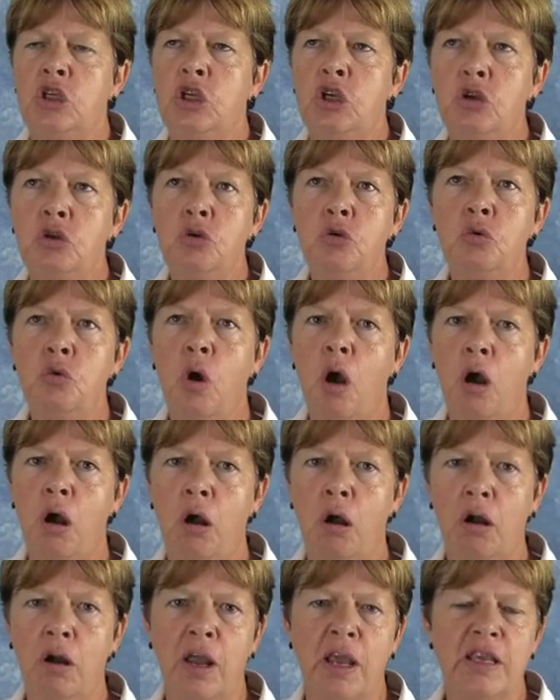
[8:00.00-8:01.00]
you
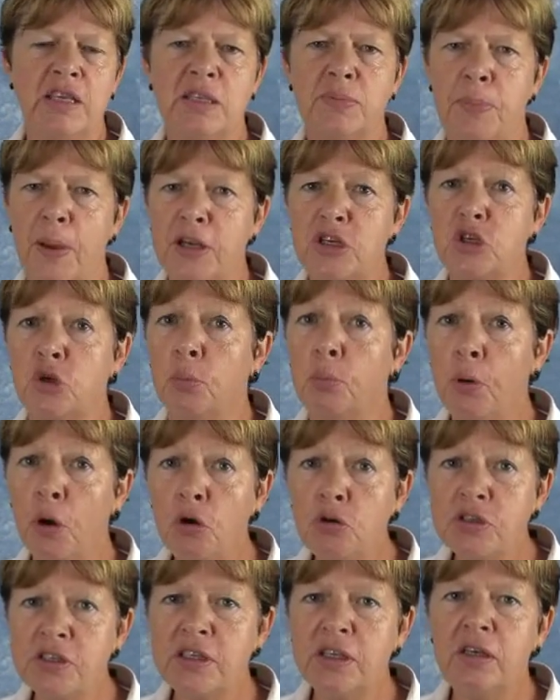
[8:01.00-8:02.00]
are a special
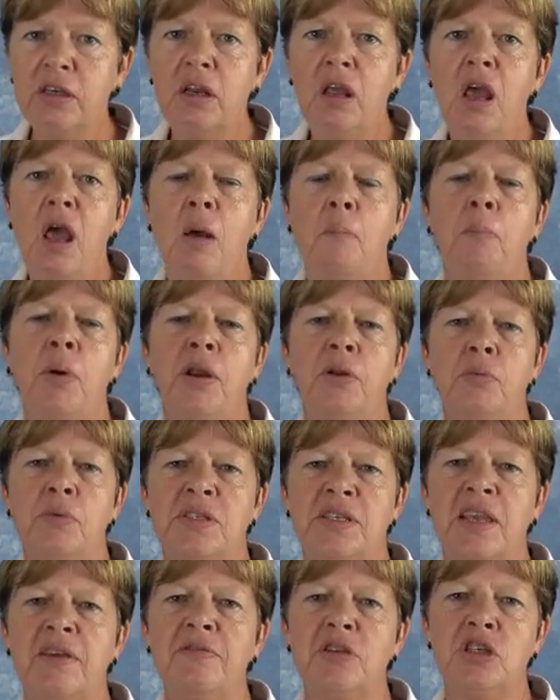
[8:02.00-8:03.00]
person, but it
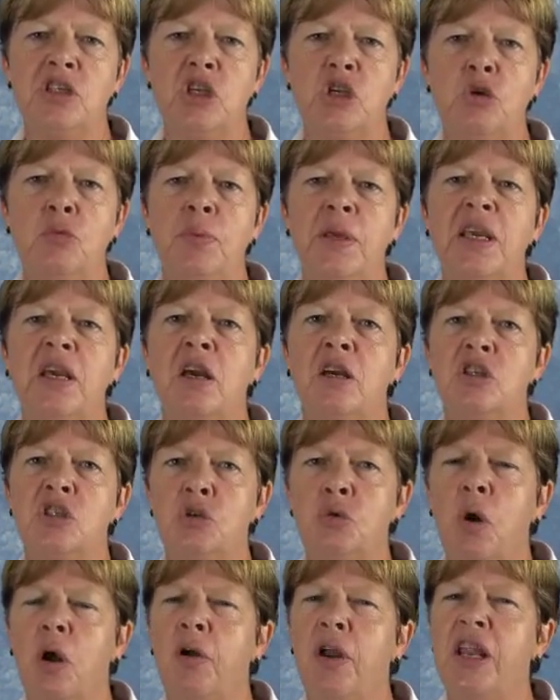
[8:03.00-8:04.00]
was given to you because
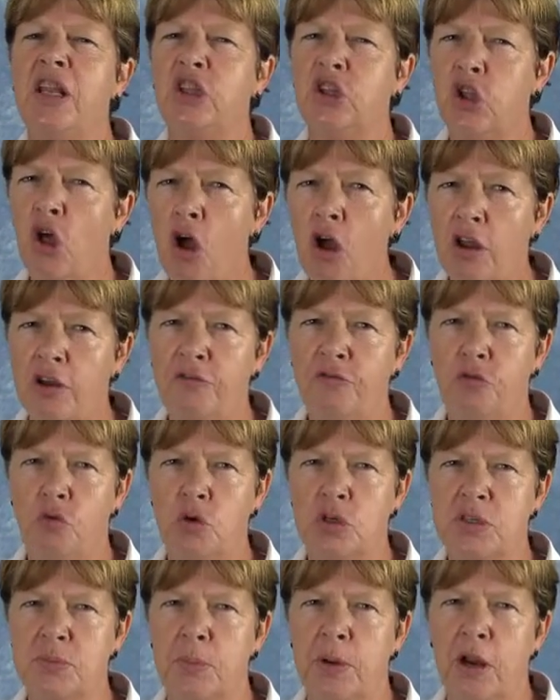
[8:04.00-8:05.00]
you are a law
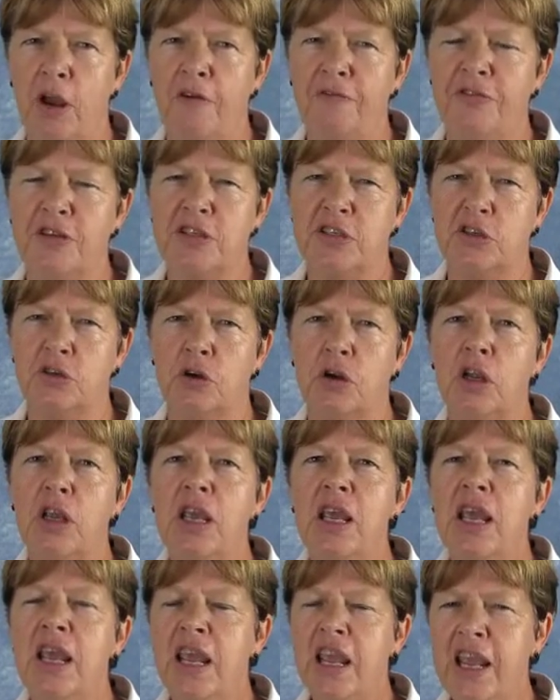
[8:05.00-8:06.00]
enforcement officer.
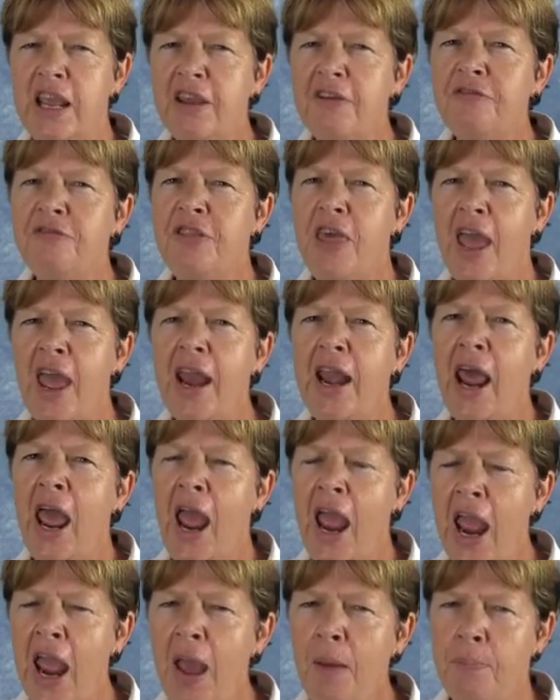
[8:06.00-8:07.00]
If that
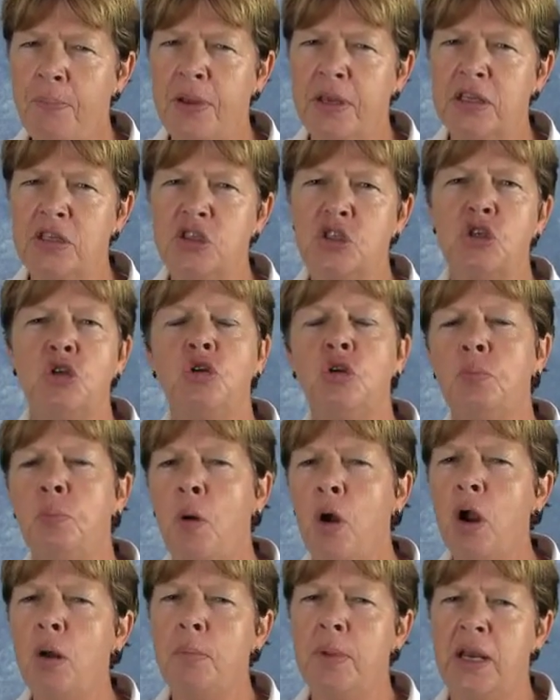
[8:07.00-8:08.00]
happens, your
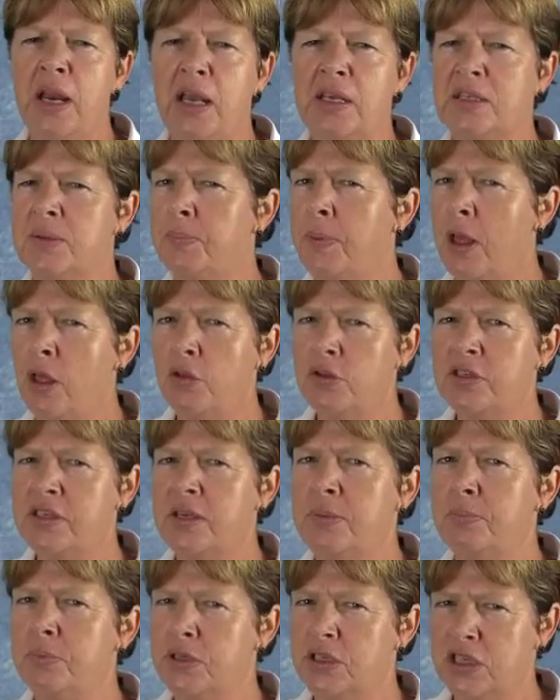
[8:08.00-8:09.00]
department has a
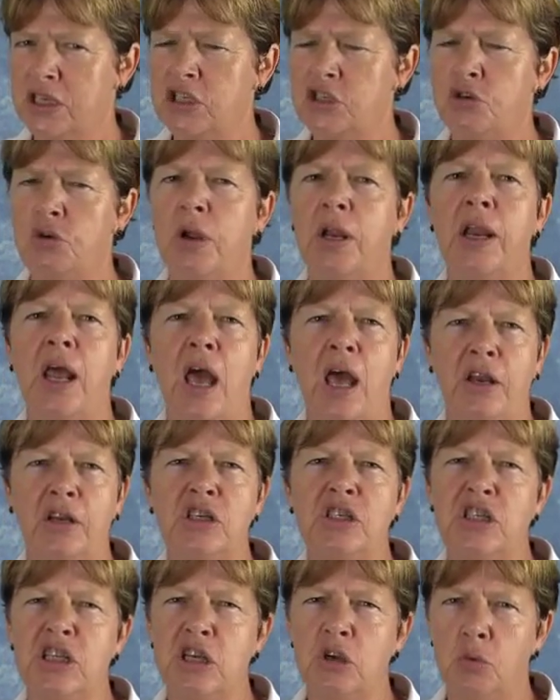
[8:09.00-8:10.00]
policy and procedure on how
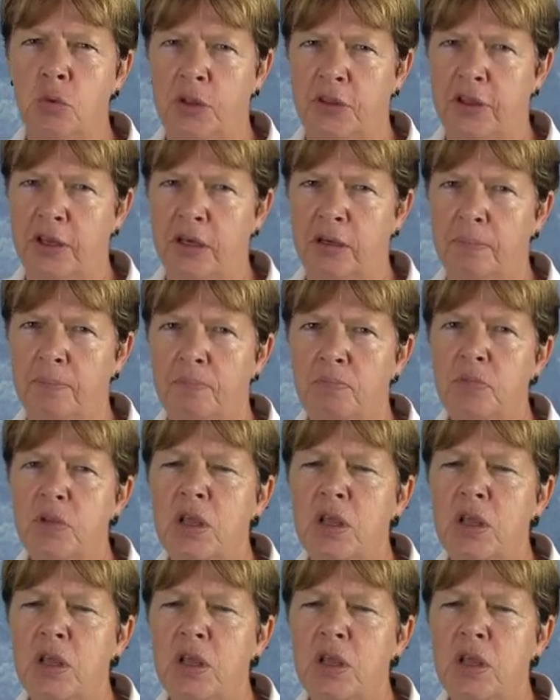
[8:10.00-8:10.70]
to deal with it.